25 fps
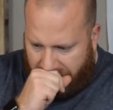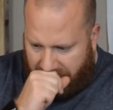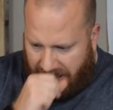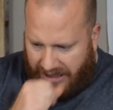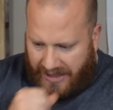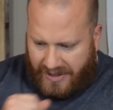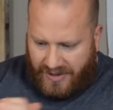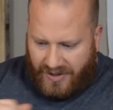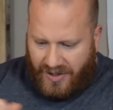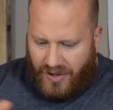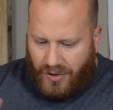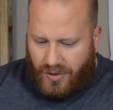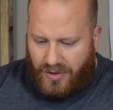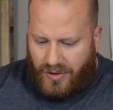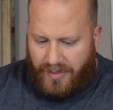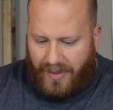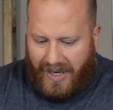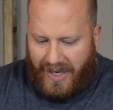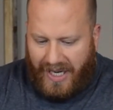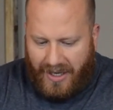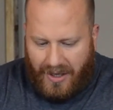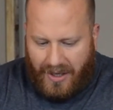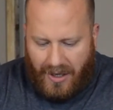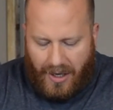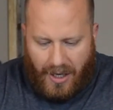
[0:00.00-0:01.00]
Excuse
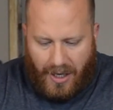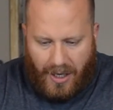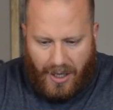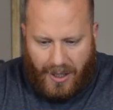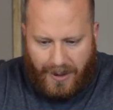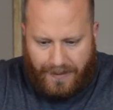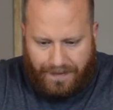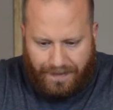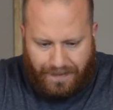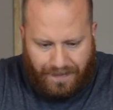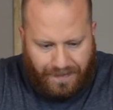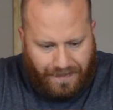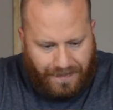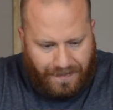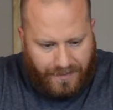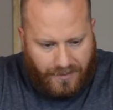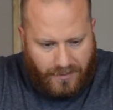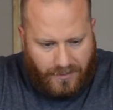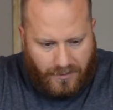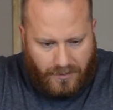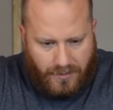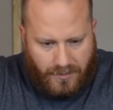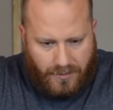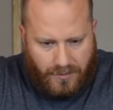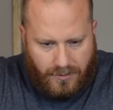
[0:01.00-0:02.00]
me.
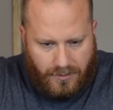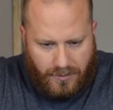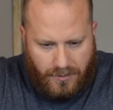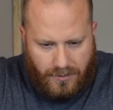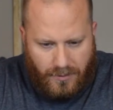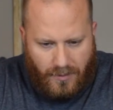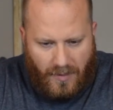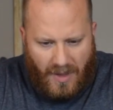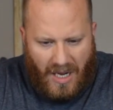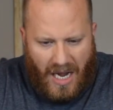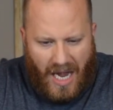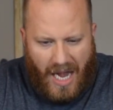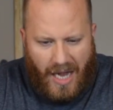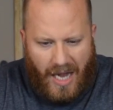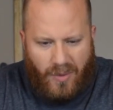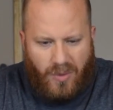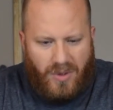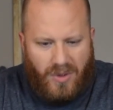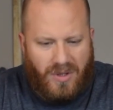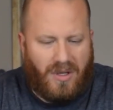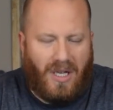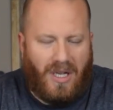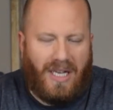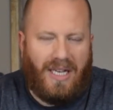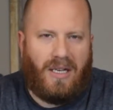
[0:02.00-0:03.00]
I
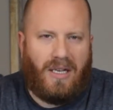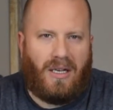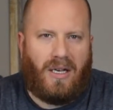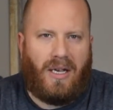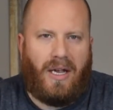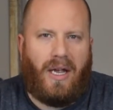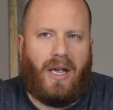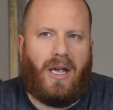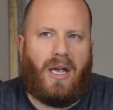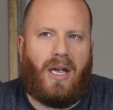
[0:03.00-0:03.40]
would like